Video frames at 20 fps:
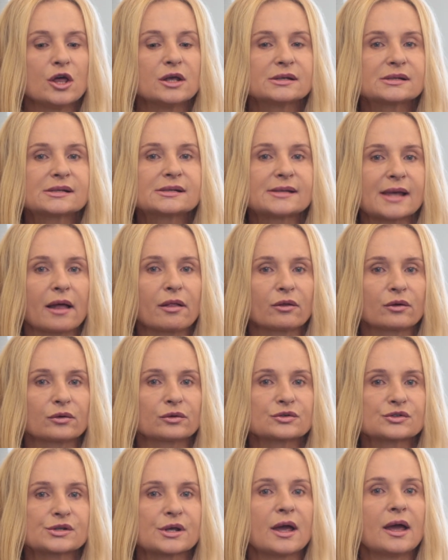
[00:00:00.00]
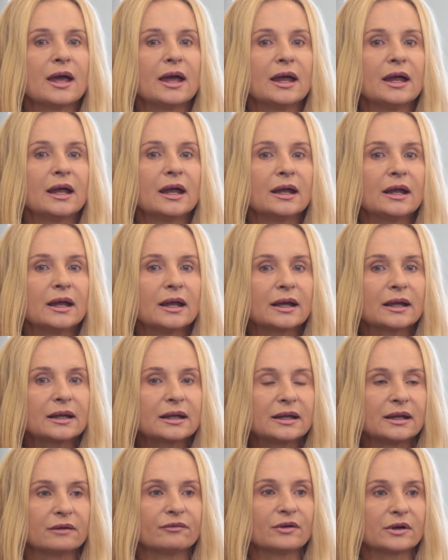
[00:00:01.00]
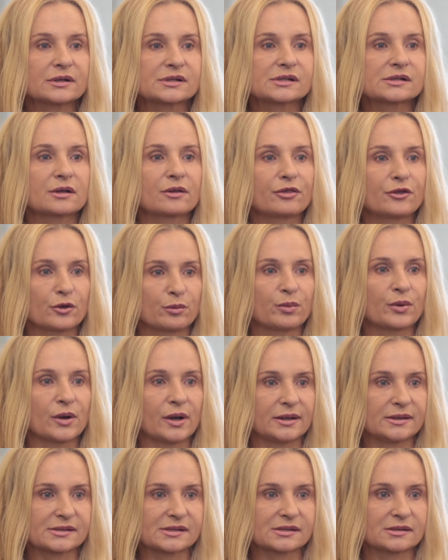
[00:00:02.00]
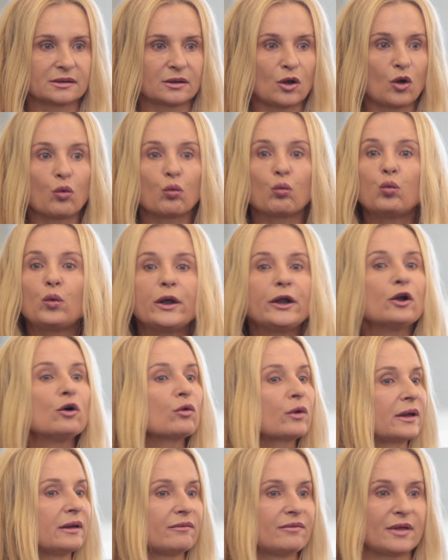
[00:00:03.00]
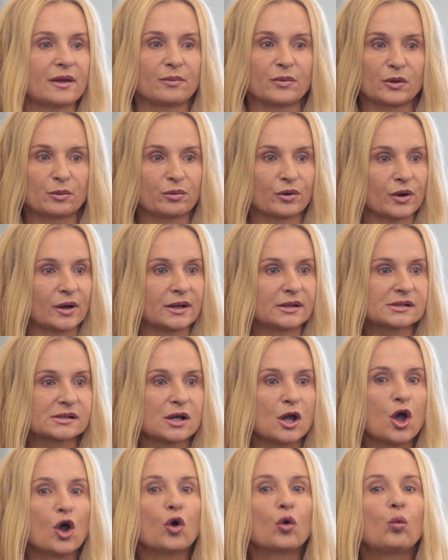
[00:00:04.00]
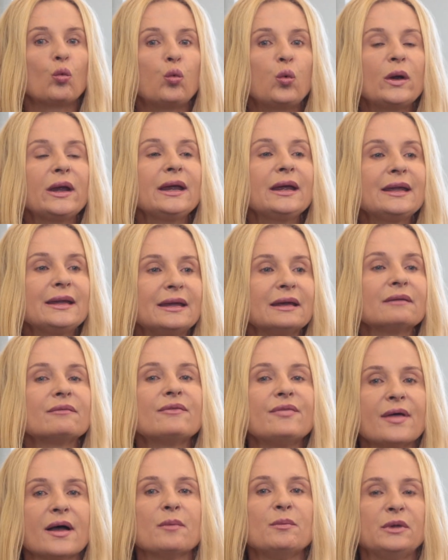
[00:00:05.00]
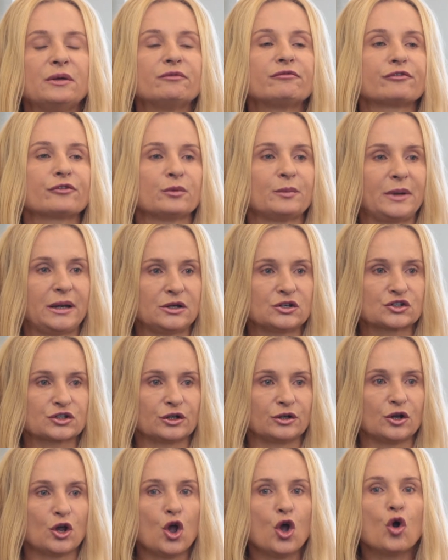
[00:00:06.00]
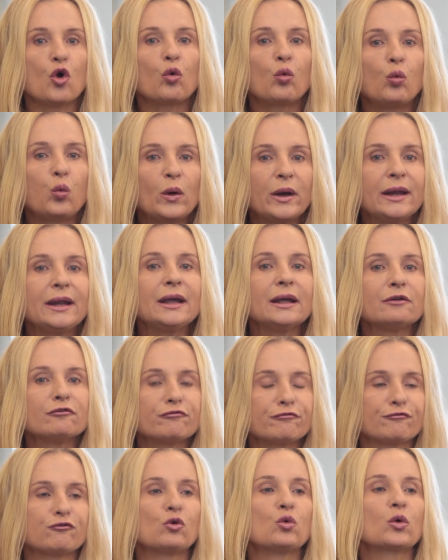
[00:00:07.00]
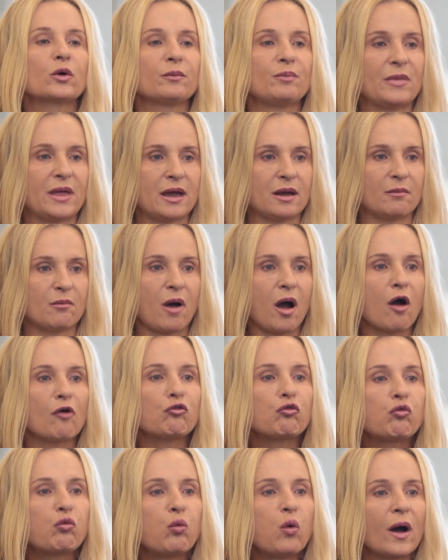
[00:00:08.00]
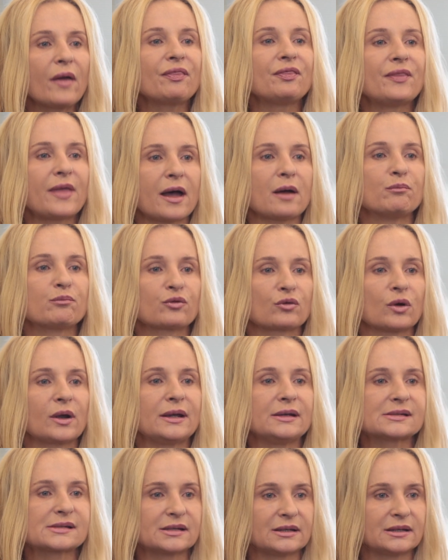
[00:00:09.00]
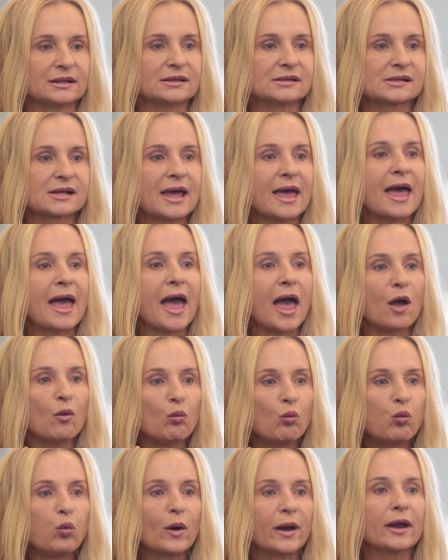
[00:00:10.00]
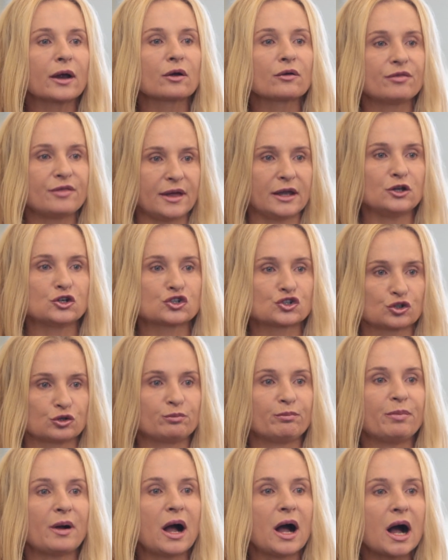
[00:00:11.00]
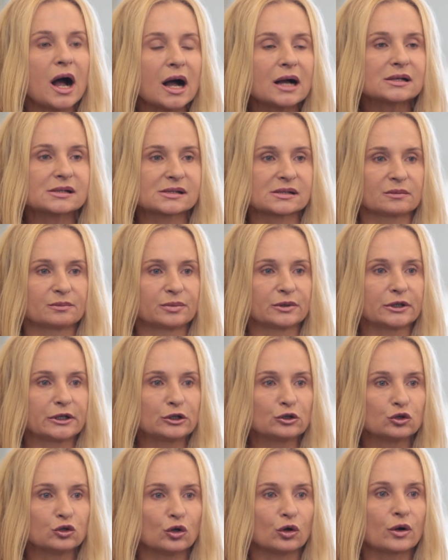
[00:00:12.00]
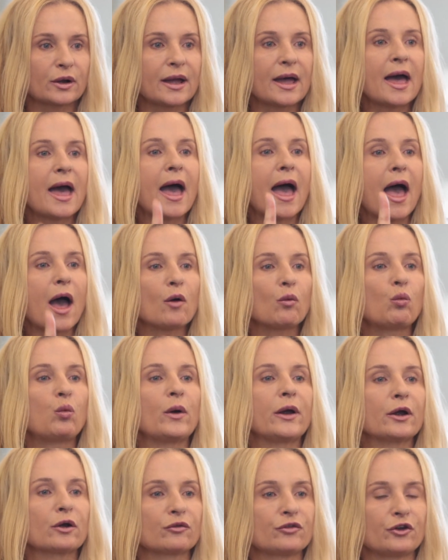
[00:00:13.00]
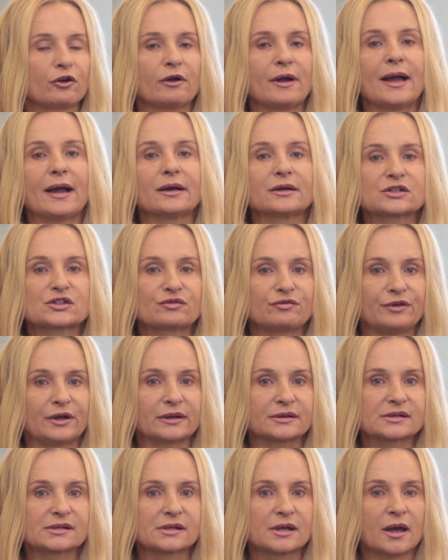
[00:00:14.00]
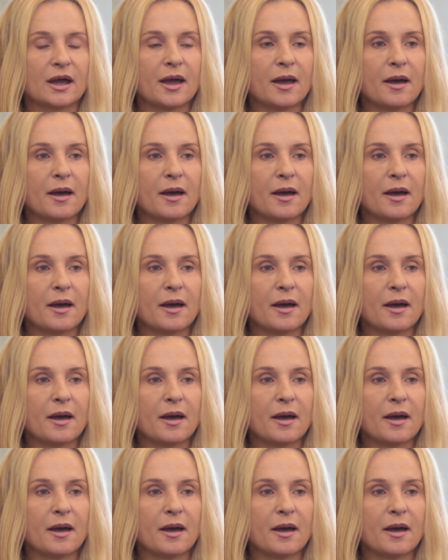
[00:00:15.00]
Sellers give us their price. We don't give them the price. We give them information. We inform them of what that price is and where they should possibly look at where their house fits.